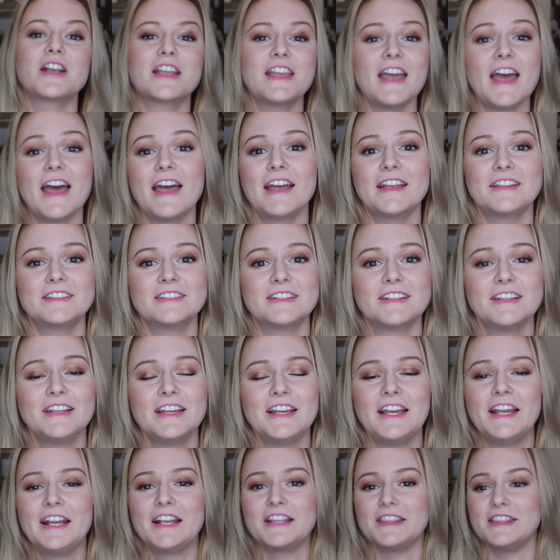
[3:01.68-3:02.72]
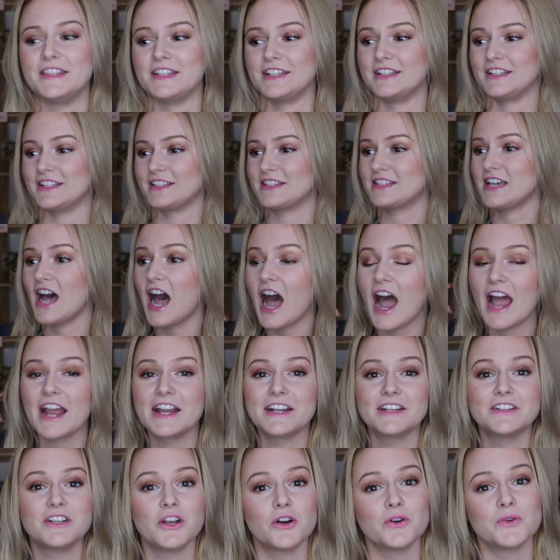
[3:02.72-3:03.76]
again, the
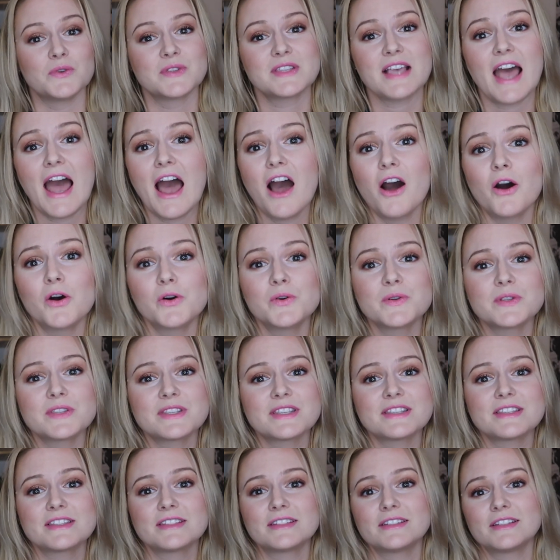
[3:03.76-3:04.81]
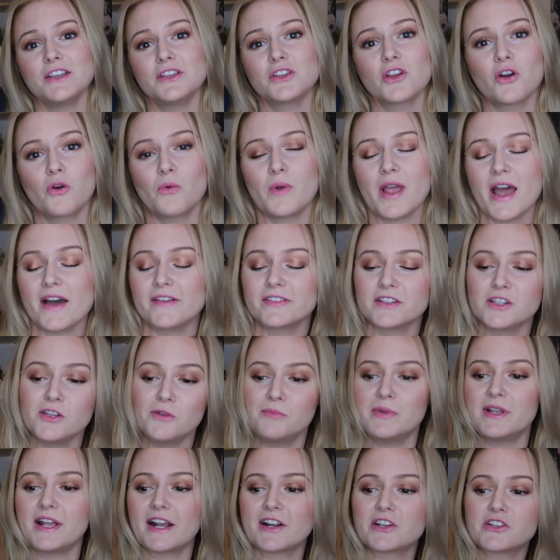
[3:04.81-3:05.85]
tide goes out, you know, we have a little
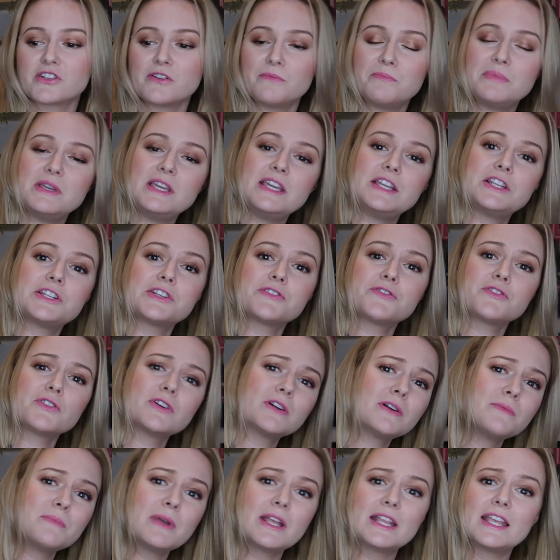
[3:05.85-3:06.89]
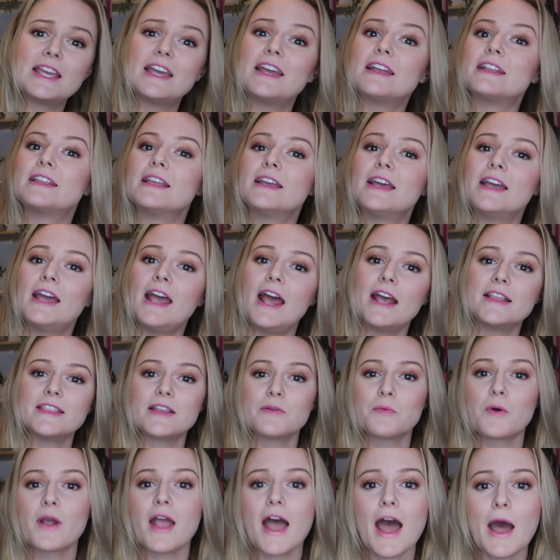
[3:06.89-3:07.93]
bit extra beach for a minute, and
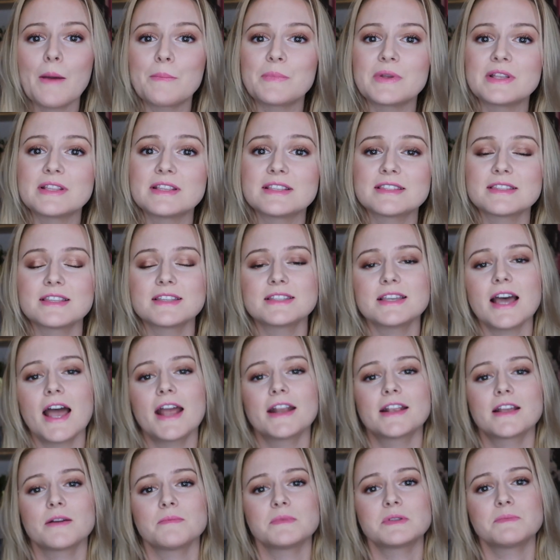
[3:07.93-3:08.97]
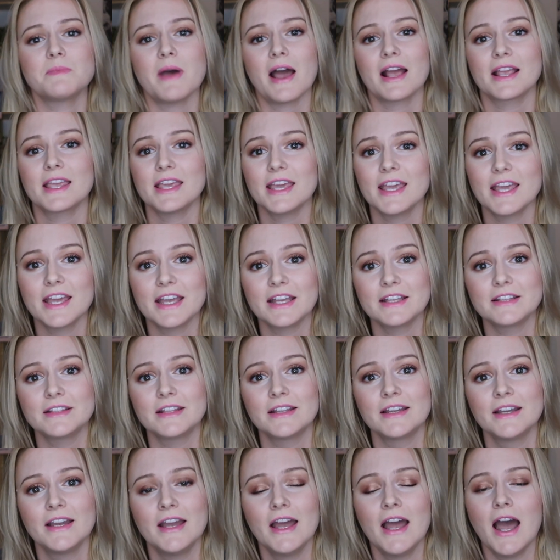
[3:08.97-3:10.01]
then what happens? The tide comes back
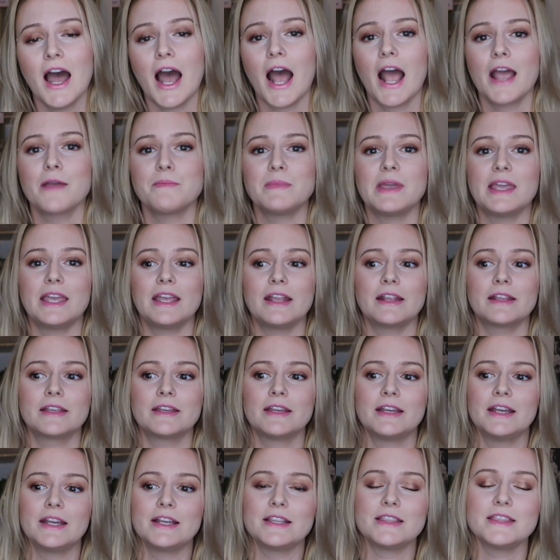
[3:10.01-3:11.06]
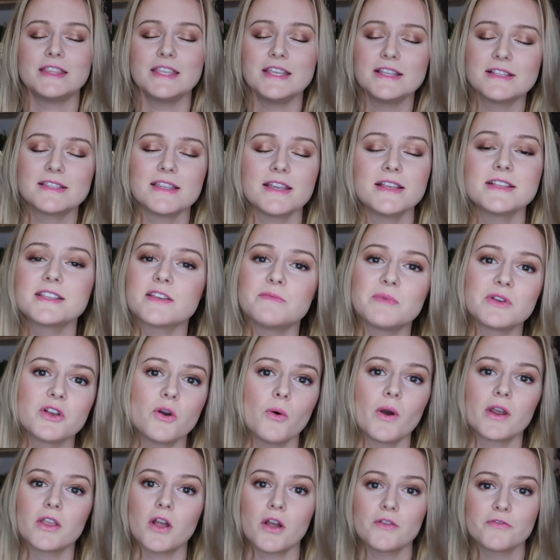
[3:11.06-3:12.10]
in. I mean, these things have been
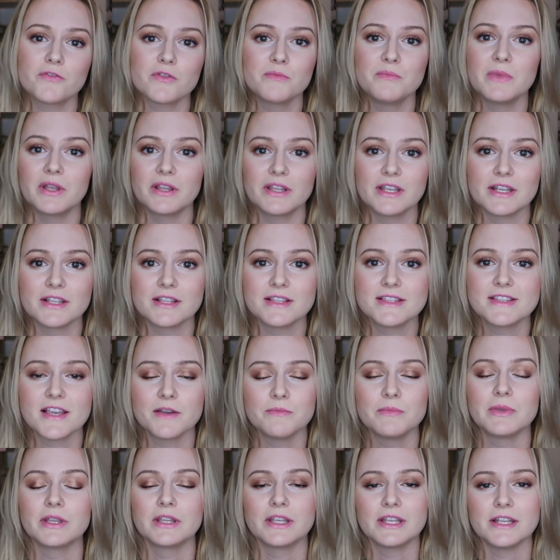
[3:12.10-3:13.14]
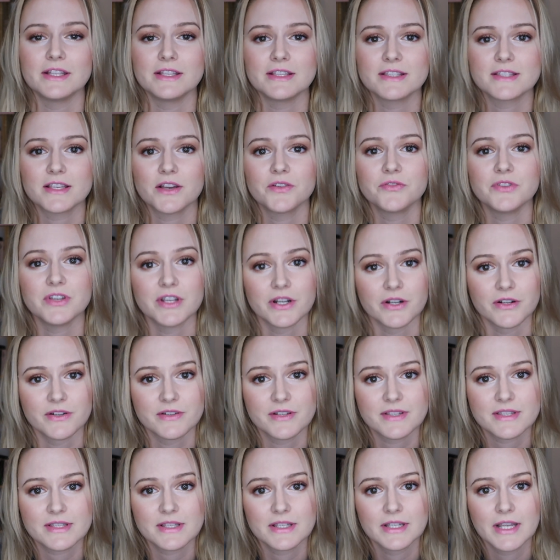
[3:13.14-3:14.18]
going on for millions and millions of
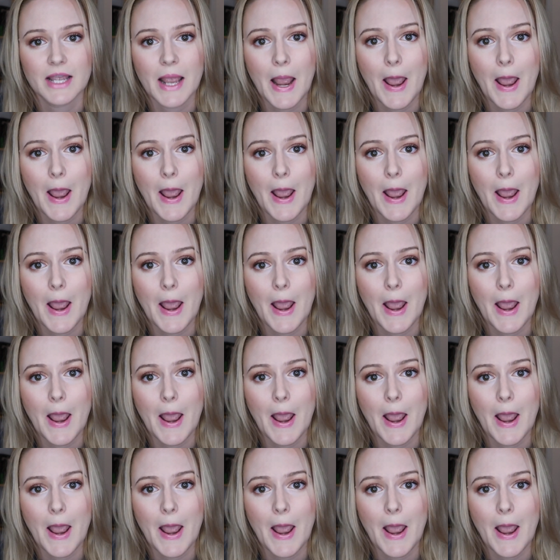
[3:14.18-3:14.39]
years.